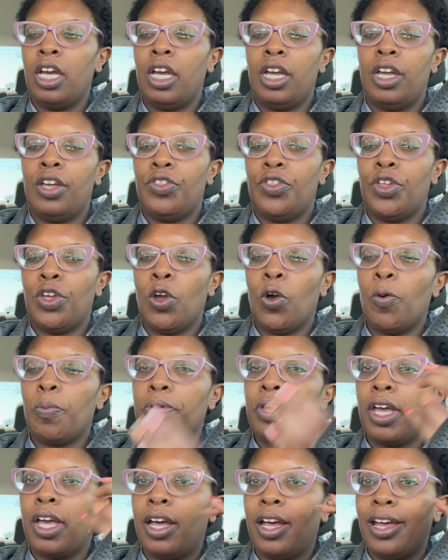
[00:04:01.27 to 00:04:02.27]

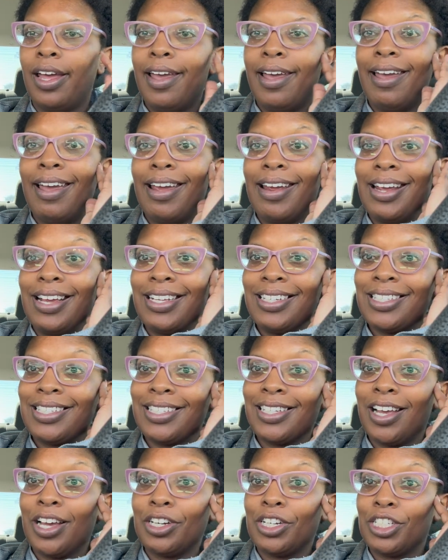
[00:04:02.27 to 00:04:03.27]
Ethiopia. And his
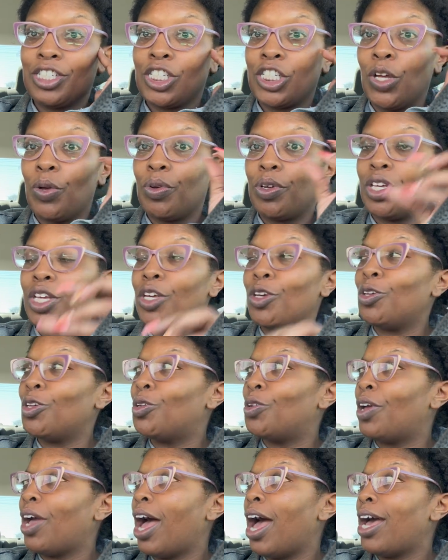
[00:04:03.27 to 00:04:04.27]
son is so cute,
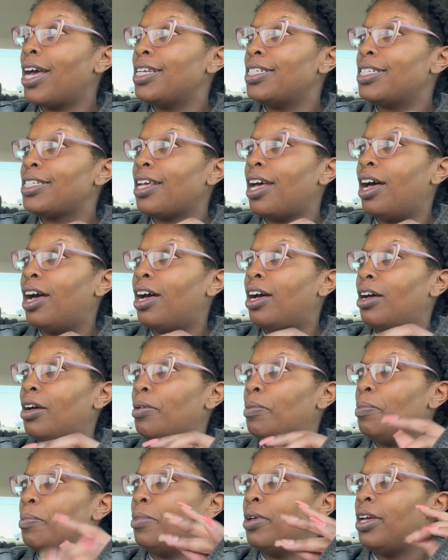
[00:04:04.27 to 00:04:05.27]
you guys.
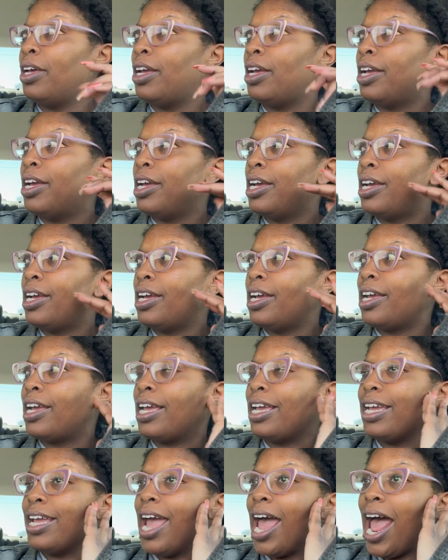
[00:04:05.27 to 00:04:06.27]
Um,
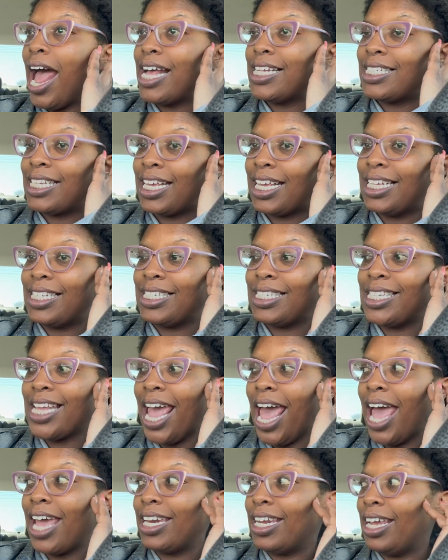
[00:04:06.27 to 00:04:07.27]
he asked his
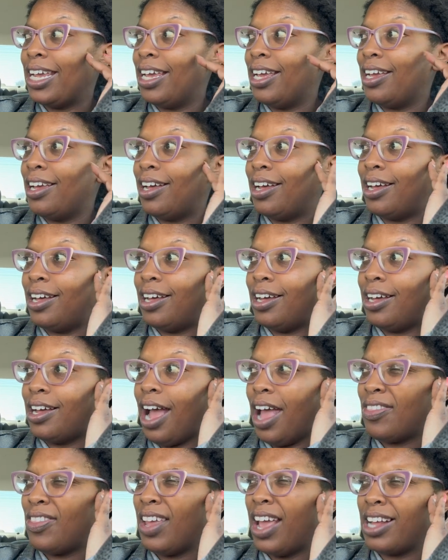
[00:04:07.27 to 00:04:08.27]
daddy,
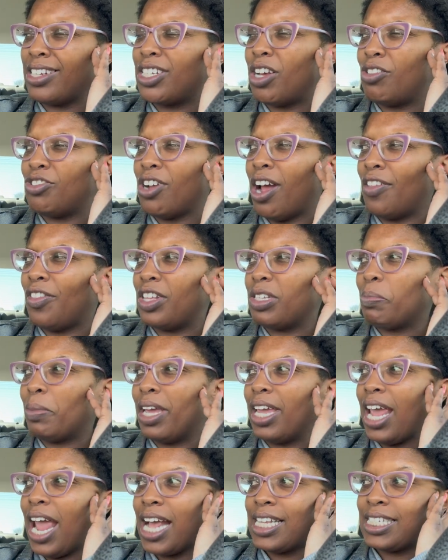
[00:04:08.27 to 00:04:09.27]
I think I told y'all this, but
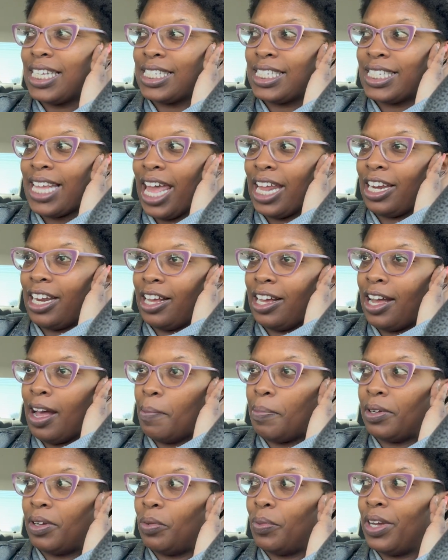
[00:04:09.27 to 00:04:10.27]
he asked his daddy a
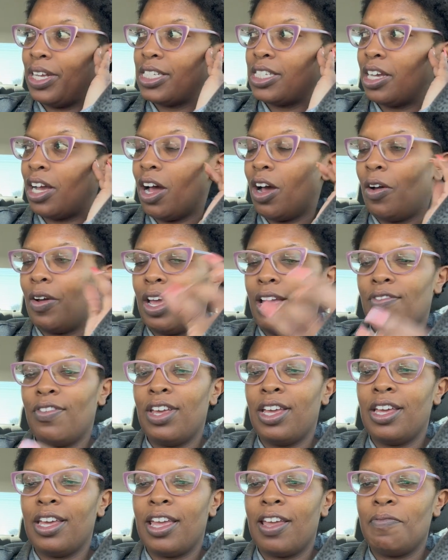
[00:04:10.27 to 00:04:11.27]
couple of weeks ago if he
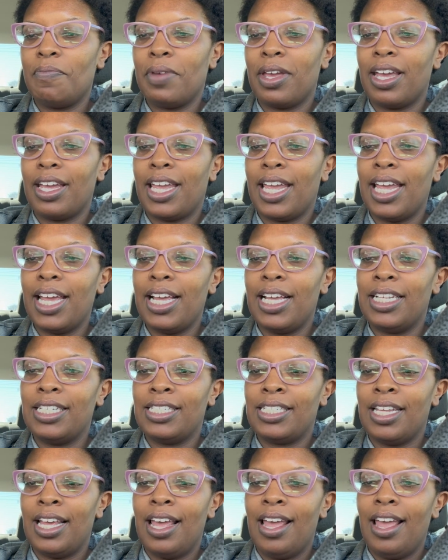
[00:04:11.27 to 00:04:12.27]
could give me a
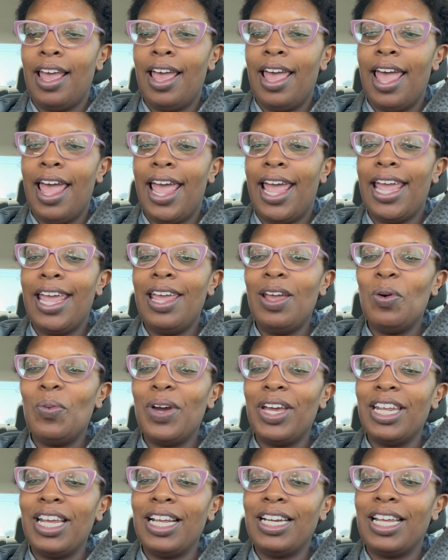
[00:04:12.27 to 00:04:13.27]
kiss. And he
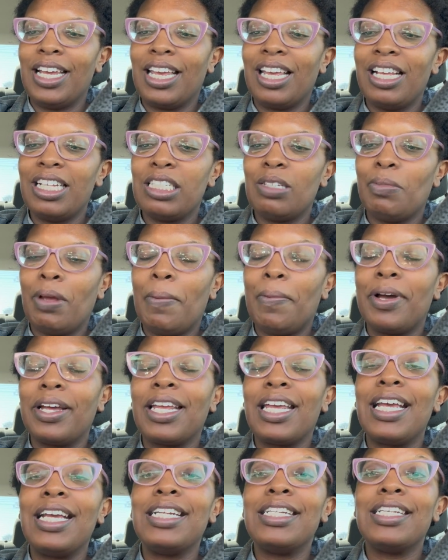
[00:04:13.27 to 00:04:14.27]
went in to kiss me, but
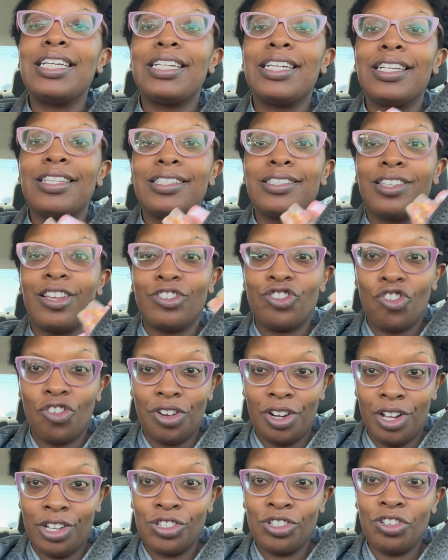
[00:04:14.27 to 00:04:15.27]
he did it the
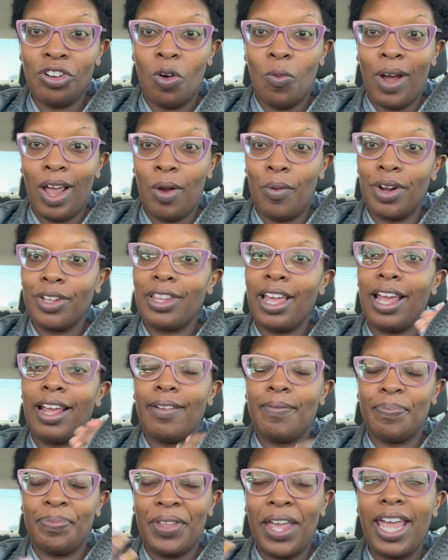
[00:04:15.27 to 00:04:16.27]
traditional way where
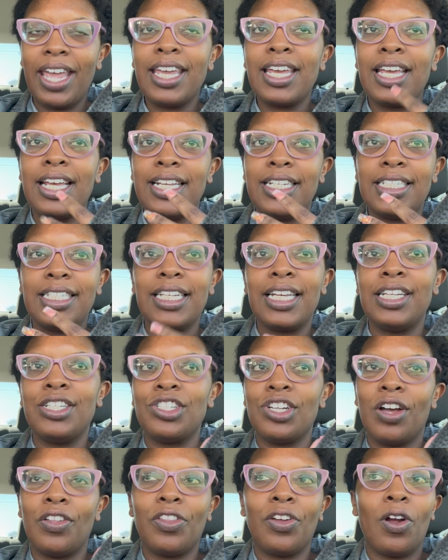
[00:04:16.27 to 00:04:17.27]
they, they kiss
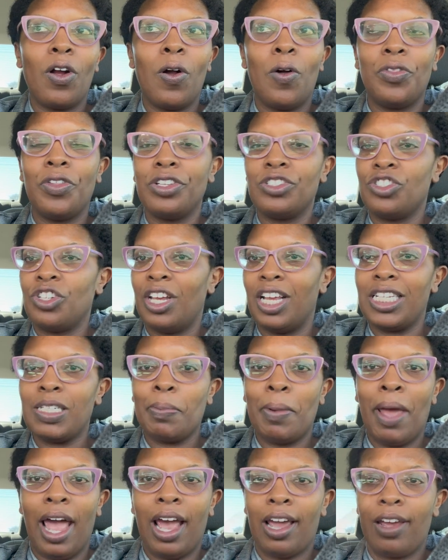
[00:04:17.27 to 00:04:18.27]
each other on the cheeks
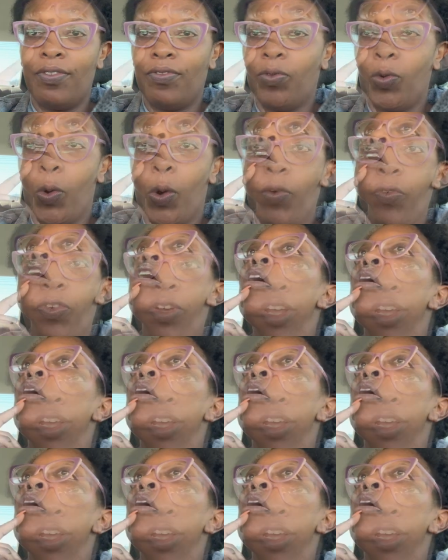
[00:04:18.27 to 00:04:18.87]
back and forth.